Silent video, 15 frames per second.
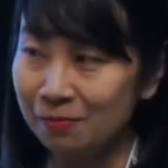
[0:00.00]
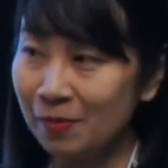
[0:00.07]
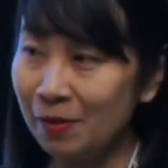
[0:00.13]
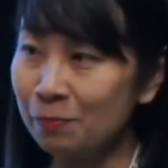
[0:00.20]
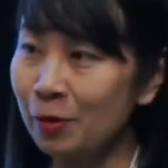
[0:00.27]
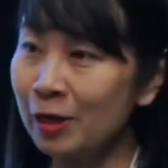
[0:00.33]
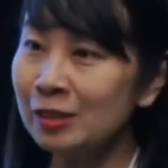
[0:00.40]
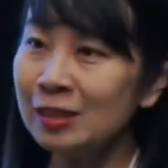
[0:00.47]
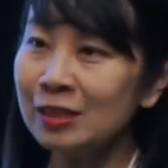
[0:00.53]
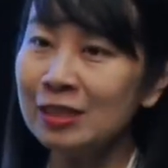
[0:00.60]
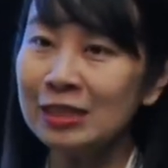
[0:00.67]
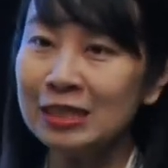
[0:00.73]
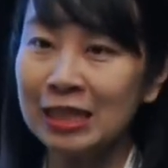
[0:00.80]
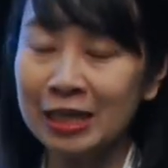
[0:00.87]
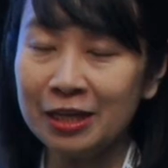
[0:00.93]
President
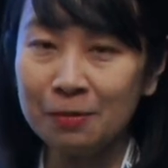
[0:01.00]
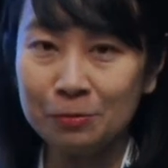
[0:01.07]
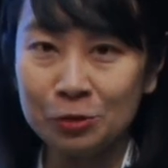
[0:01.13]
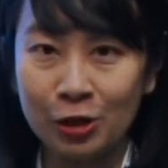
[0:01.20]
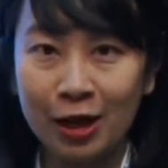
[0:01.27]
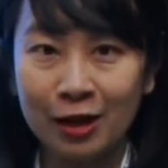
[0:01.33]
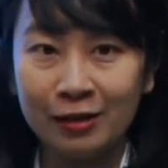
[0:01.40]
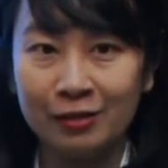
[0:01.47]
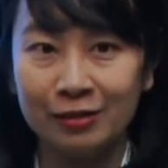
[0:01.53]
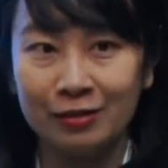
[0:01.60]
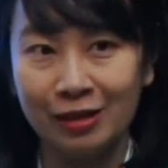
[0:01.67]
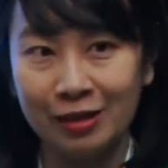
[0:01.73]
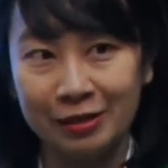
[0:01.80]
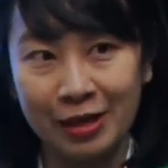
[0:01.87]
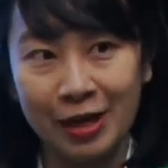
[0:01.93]
Xi of China
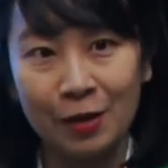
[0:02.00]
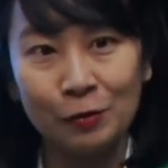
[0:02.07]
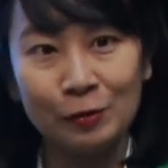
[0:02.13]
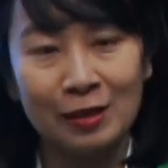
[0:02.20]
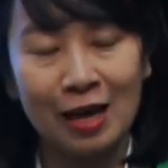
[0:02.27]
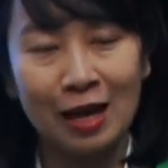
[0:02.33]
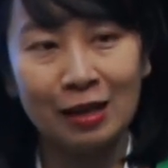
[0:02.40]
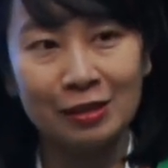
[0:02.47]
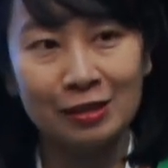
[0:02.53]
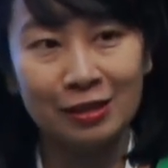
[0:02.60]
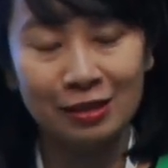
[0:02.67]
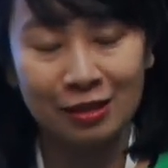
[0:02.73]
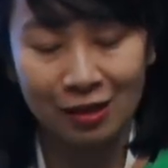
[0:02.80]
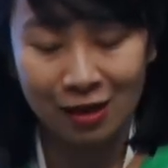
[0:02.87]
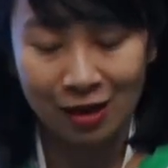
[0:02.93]
announced that
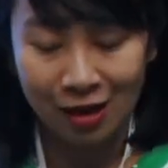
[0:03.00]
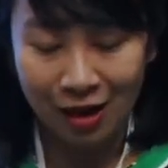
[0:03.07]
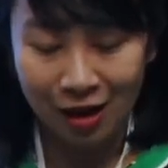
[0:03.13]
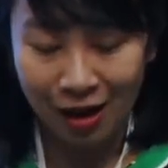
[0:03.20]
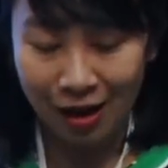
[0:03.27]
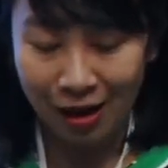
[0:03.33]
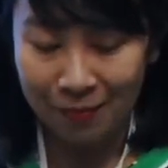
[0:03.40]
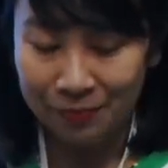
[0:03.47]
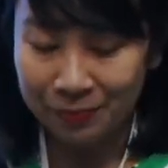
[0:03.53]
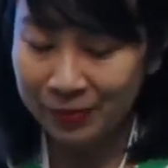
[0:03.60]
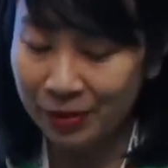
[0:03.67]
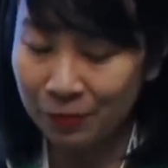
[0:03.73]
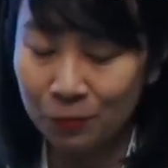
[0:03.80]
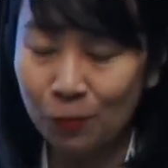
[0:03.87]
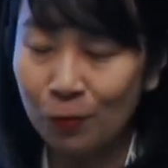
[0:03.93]
um,
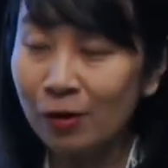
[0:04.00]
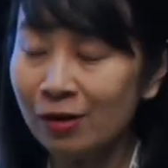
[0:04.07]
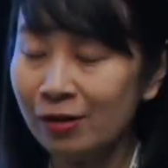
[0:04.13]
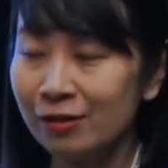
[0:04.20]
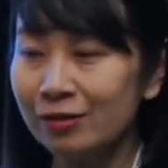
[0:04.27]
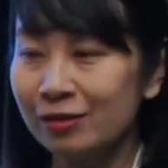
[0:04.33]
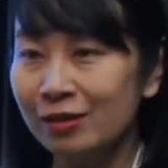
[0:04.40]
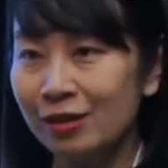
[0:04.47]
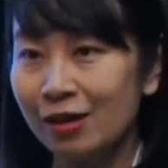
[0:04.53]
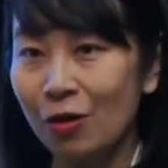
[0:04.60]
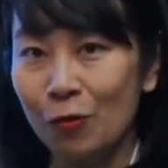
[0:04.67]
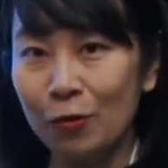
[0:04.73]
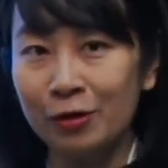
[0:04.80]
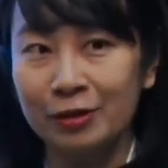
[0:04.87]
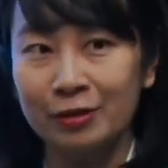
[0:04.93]
the war
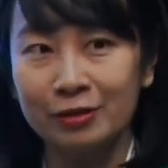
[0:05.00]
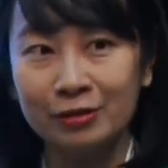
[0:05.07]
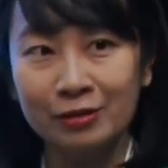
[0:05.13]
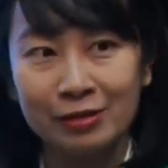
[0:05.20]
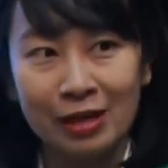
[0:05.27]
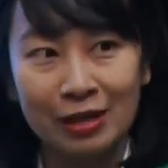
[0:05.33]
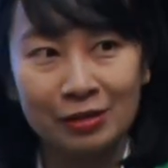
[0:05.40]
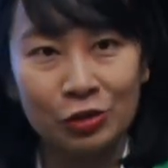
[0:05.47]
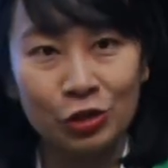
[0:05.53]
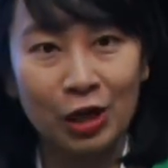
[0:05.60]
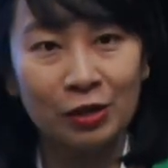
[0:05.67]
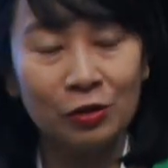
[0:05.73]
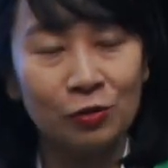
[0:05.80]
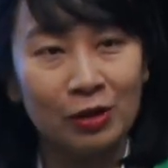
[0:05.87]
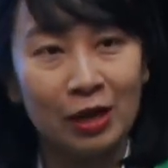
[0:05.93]
order that
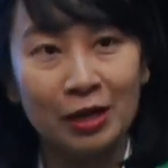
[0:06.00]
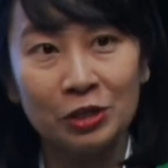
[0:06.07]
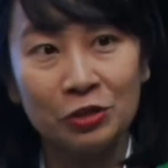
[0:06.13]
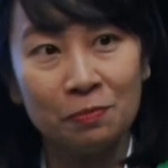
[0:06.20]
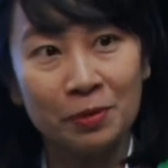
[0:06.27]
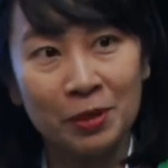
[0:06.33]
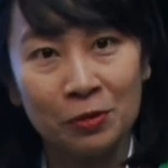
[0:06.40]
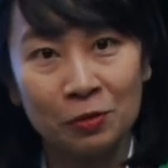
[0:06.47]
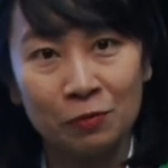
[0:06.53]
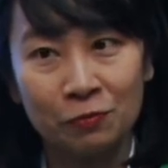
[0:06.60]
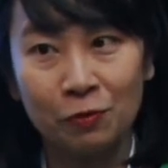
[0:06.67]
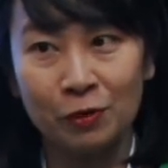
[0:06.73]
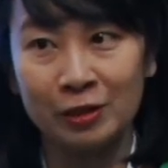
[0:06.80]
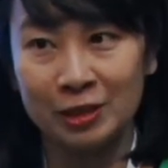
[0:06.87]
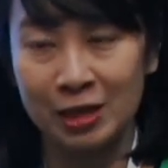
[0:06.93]
China would like to build
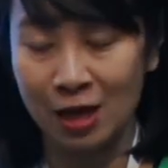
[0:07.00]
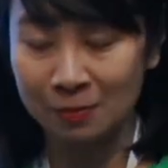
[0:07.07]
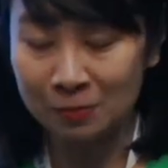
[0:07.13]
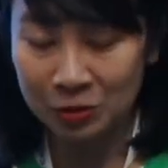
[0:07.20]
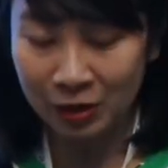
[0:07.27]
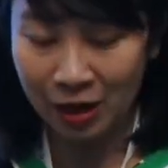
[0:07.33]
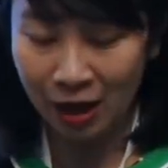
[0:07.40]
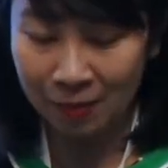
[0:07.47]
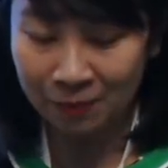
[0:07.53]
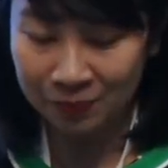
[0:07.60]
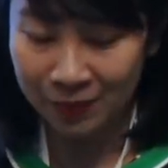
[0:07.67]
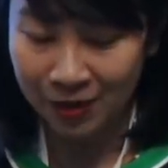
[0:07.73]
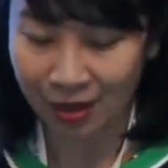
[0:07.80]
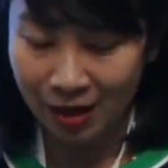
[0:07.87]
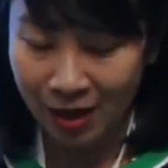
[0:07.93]
for the time to come
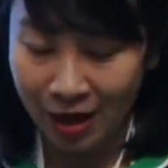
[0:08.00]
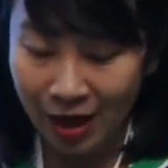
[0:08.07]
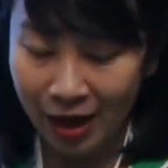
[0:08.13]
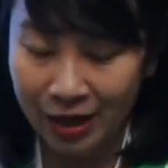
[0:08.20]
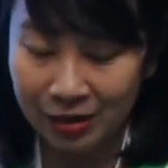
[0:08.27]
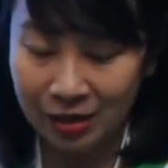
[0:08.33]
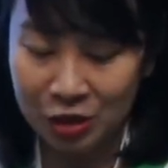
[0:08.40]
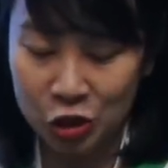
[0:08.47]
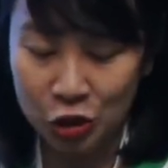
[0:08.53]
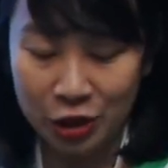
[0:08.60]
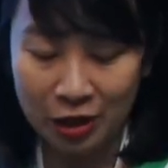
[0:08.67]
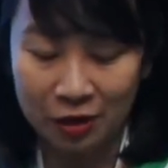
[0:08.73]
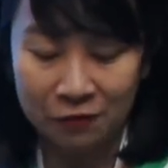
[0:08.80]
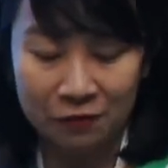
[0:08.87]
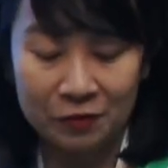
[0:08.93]
is a
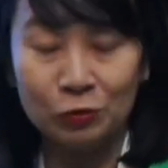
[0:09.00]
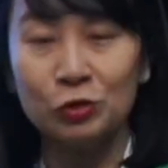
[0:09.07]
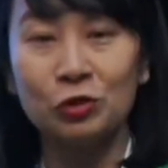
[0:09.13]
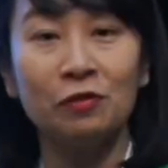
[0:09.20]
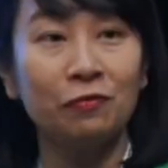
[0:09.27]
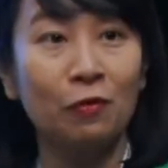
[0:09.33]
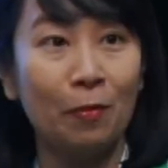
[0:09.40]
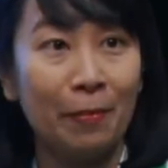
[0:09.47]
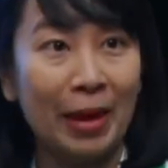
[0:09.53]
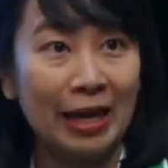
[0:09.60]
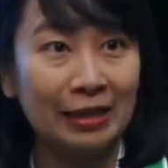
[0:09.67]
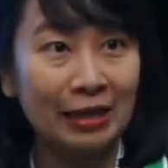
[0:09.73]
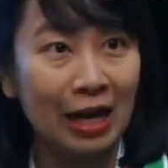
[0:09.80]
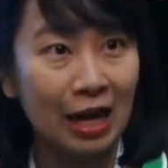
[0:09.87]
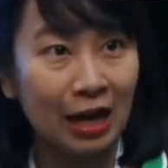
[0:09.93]
shared future for
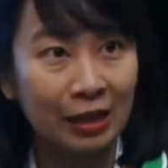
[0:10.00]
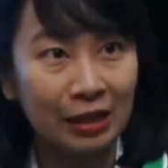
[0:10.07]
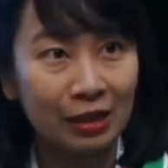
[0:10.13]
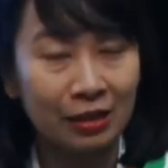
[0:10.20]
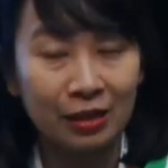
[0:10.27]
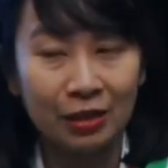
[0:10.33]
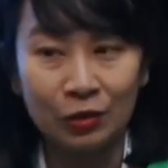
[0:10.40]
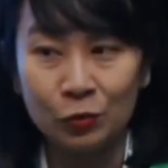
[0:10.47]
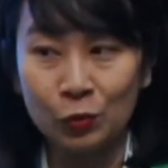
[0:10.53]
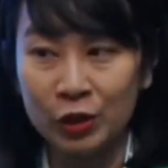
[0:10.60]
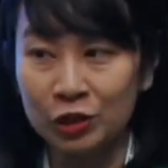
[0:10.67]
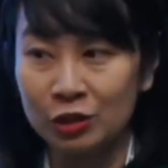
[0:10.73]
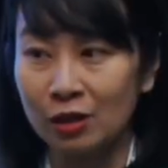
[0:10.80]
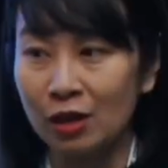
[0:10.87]
mankind, which,